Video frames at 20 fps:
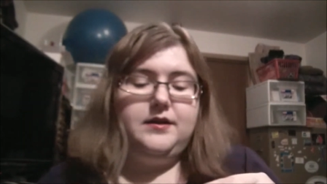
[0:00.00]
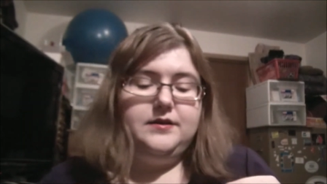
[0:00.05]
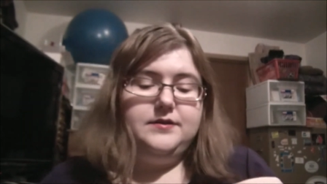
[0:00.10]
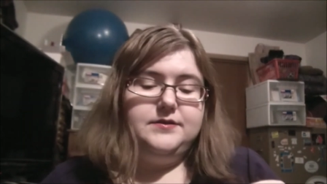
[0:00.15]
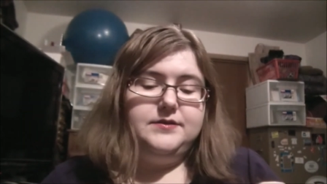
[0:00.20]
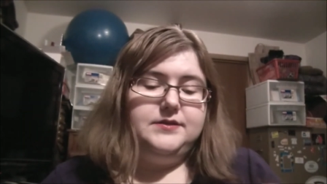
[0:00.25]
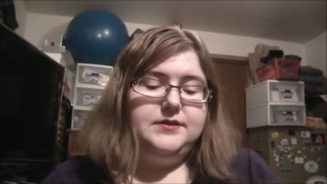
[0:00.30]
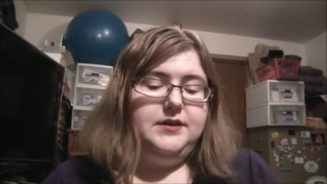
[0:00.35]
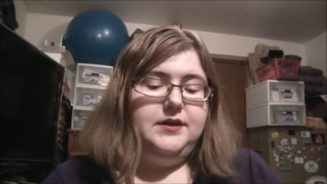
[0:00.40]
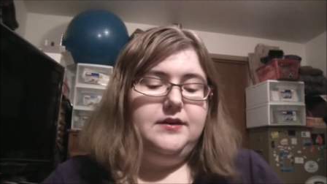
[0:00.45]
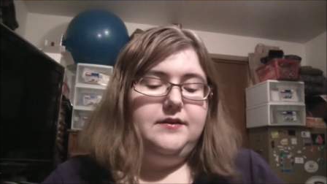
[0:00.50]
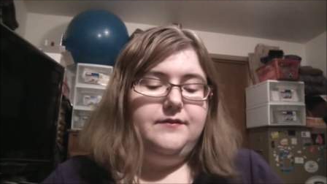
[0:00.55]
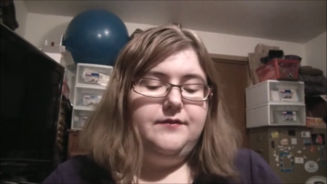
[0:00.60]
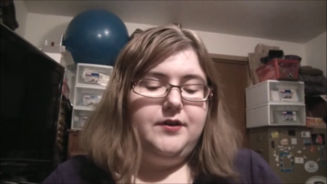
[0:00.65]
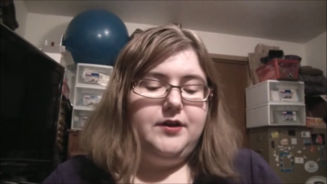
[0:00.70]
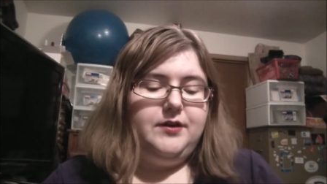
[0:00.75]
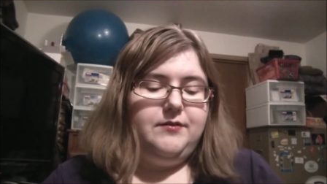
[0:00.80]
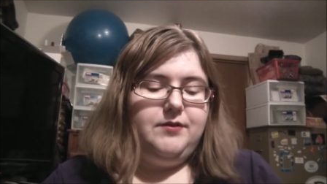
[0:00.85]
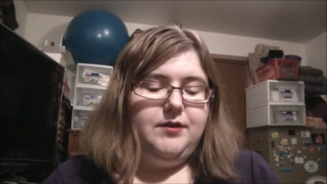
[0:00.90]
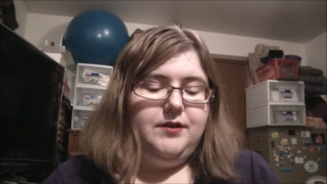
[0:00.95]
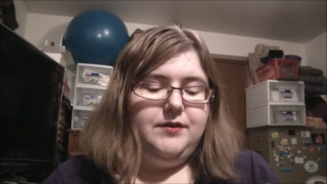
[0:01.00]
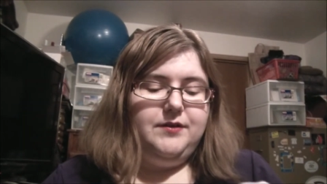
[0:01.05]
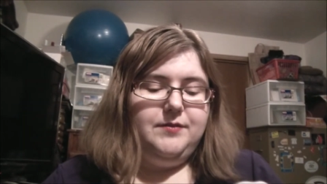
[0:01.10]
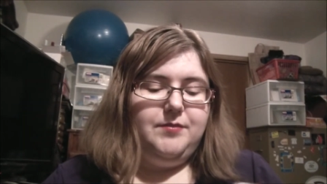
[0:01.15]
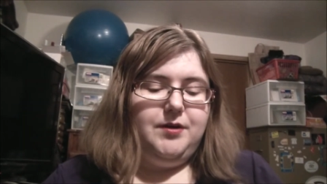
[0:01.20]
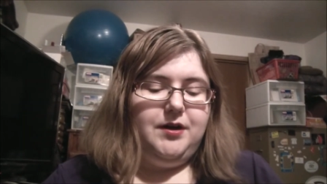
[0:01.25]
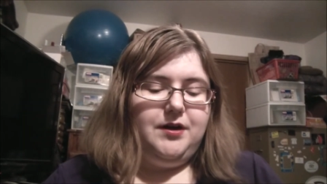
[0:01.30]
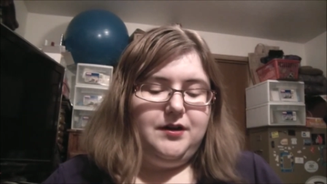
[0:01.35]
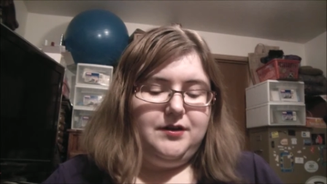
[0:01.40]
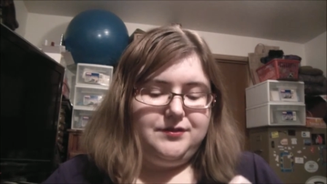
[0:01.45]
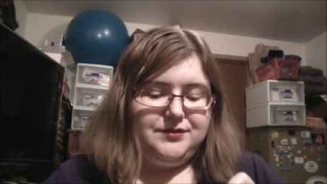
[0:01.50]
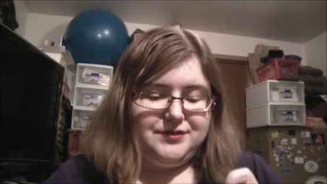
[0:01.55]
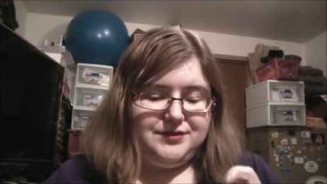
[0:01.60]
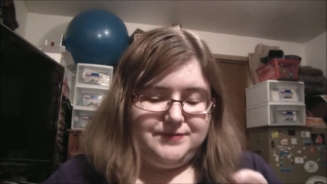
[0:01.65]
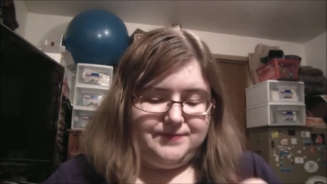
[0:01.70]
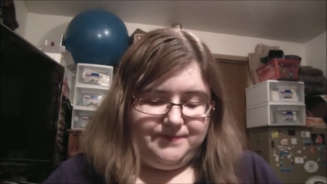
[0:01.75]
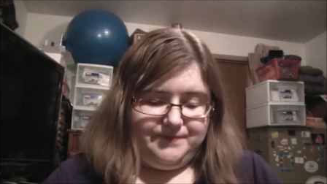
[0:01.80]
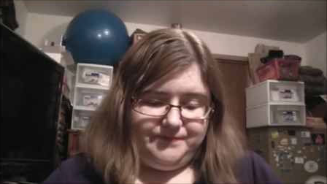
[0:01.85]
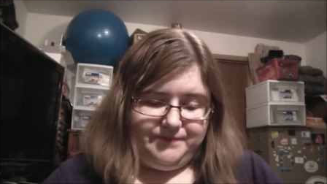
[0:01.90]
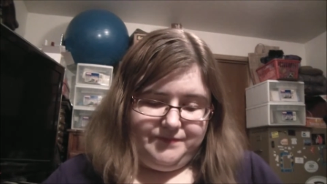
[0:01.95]
cannot see it very well in the
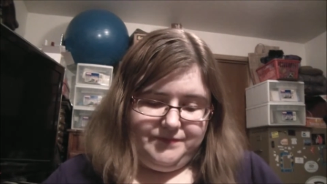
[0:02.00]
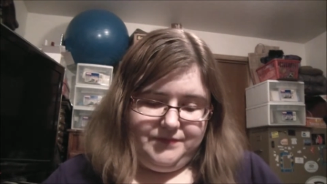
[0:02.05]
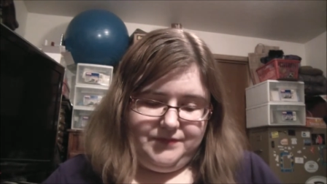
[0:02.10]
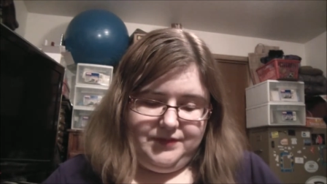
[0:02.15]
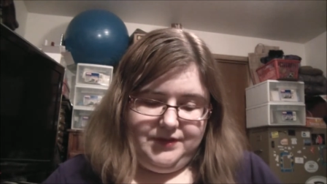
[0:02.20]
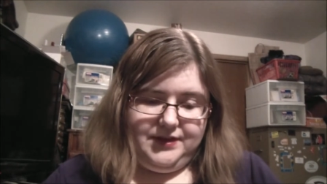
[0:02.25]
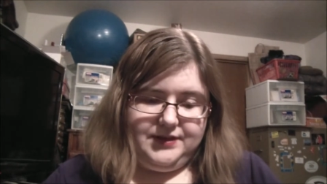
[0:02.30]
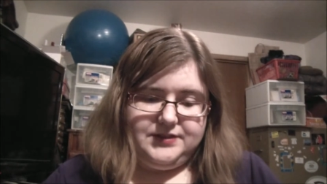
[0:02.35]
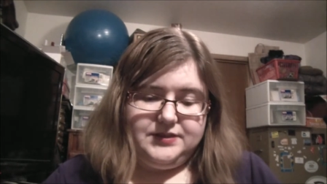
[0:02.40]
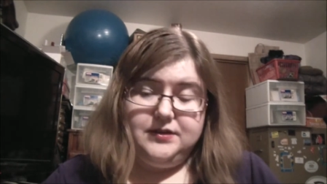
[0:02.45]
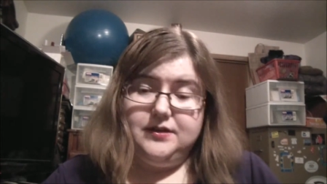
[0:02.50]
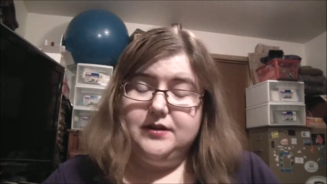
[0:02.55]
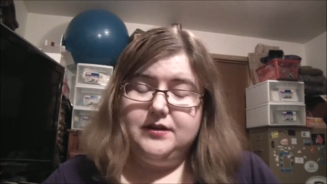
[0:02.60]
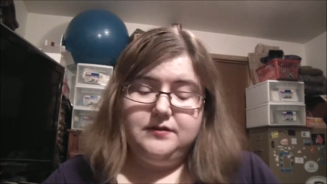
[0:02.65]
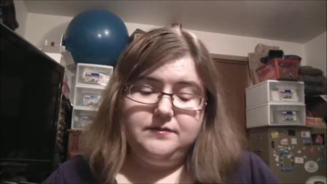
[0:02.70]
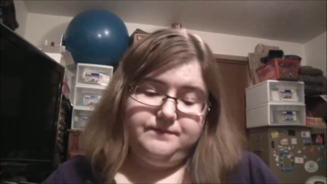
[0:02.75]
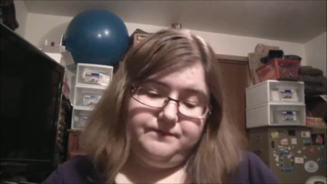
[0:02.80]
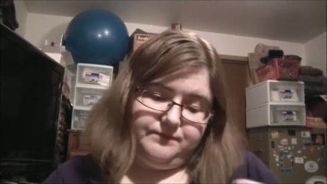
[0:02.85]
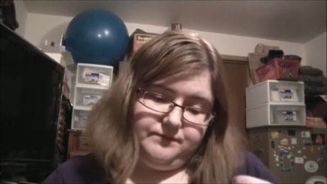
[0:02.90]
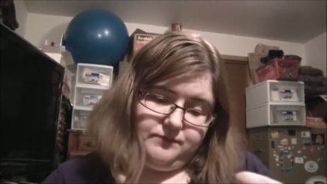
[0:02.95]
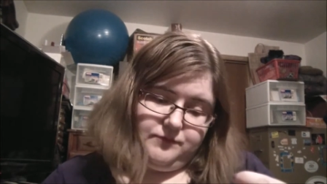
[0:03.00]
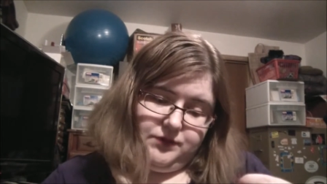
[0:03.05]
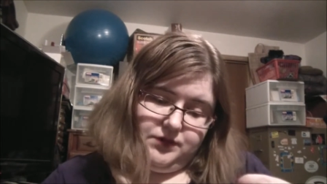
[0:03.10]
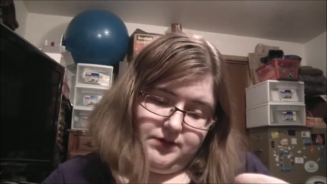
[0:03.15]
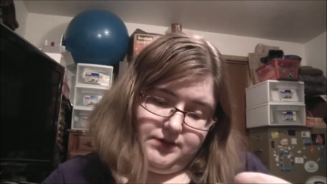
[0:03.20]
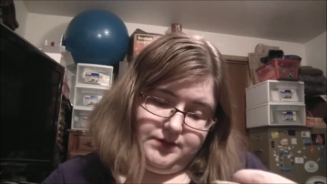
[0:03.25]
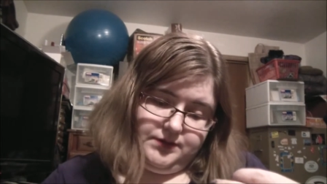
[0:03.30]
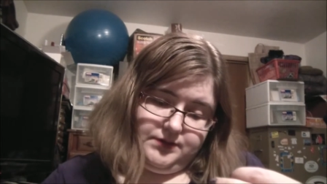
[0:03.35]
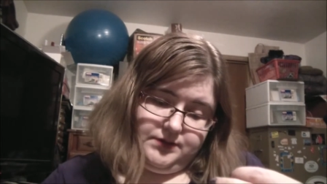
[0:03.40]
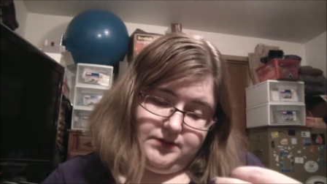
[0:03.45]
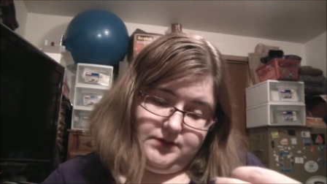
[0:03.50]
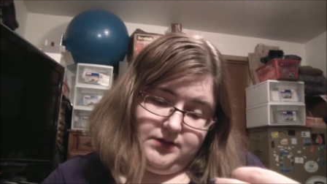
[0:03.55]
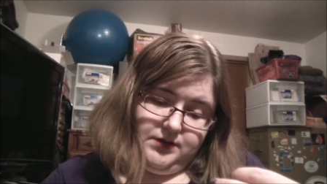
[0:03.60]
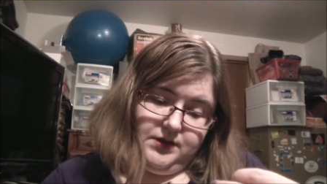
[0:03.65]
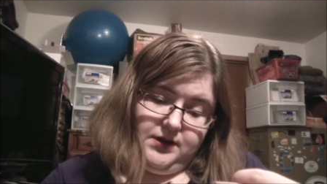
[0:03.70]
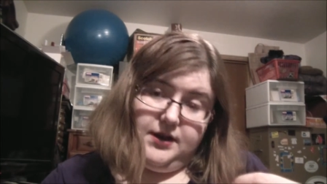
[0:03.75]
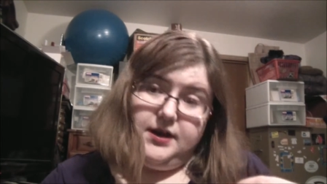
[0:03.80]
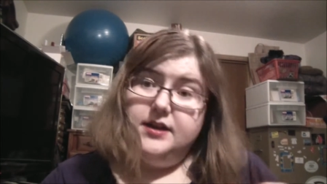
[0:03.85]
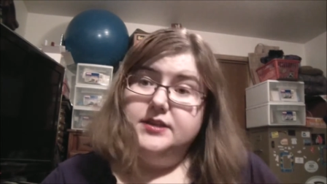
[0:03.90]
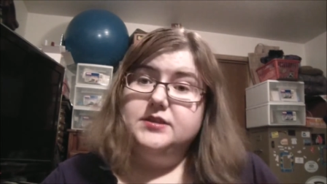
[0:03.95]
box. It's a, what is it?
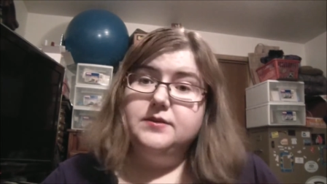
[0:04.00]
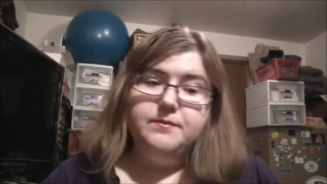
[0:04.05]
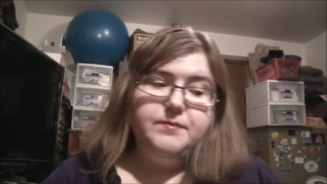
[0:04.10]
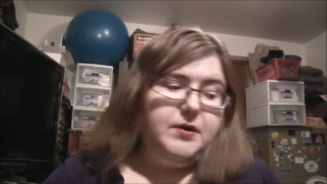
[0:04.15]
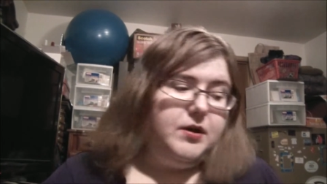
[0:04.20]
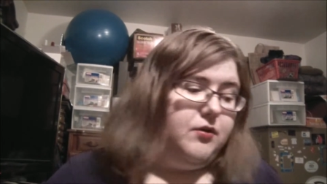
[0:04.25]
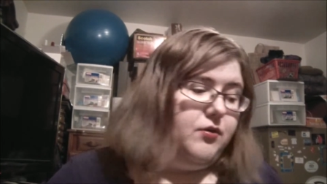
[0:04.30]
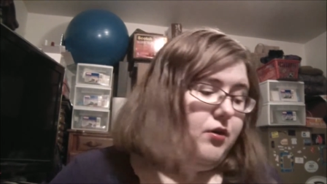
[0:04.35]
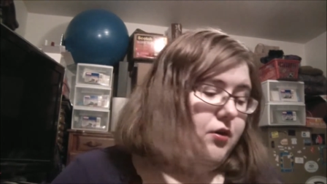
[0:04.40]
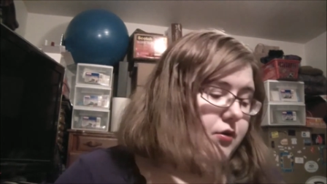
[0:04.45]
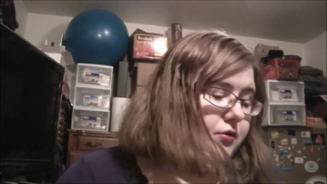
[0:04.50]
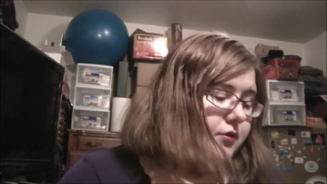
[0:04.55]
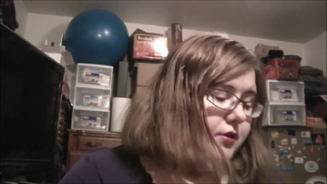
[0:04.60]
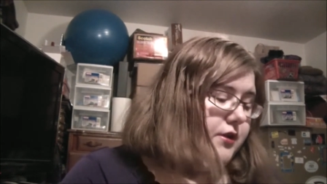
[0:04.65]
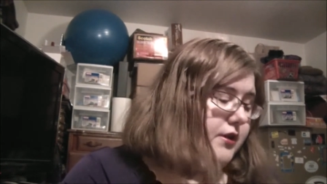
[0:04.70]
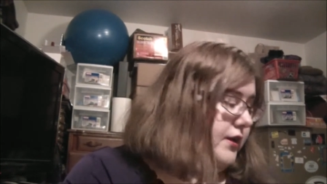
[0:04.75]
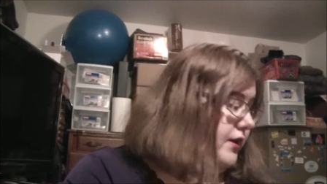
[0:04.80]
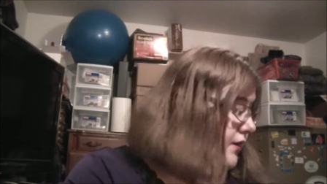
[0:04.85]
It's a boho